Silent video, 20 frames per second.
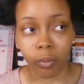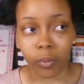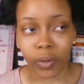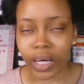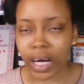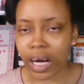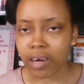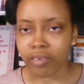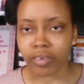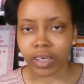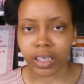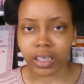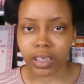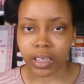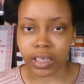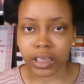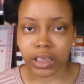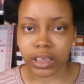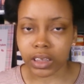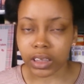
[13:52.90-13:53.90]
when I read
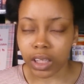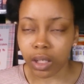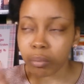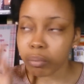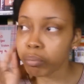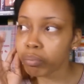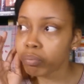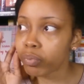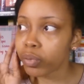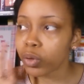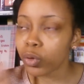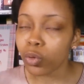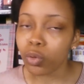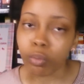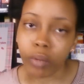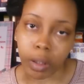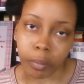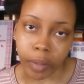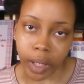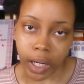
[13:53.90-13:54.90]
that, it just it blew
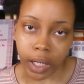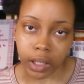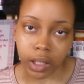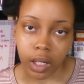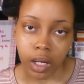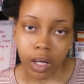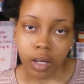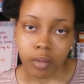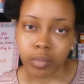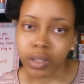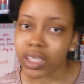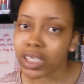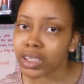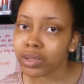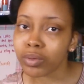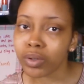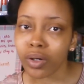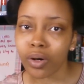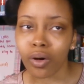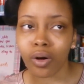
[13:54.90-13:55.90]
my mind
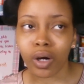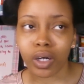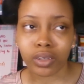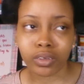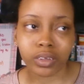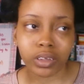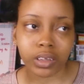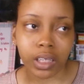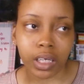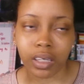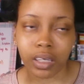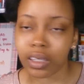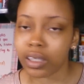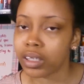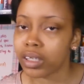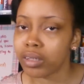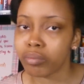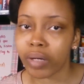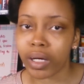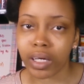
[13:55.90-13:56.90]
because we all understand that
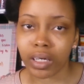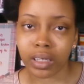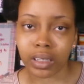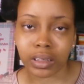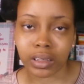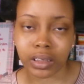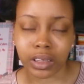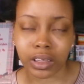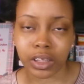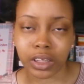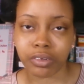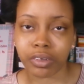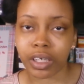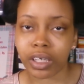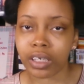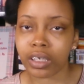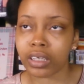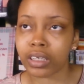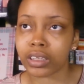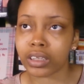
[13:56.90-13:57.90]
he made us and he
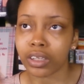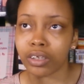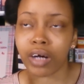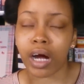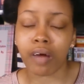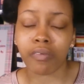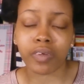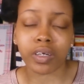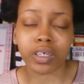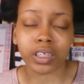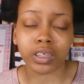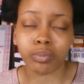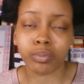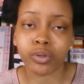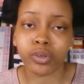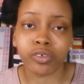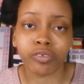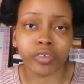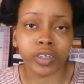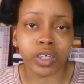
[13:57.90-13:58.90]
created us and crafted us
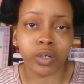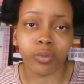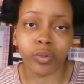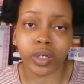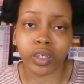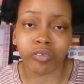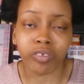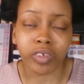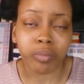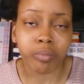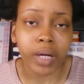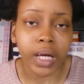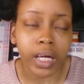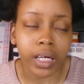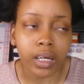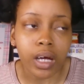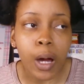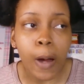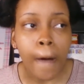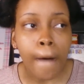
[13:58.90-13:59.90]
beautifully and wonderfully
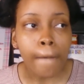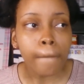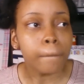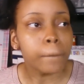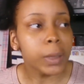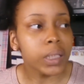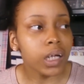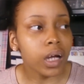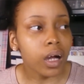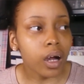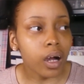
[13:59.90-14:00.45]
made. But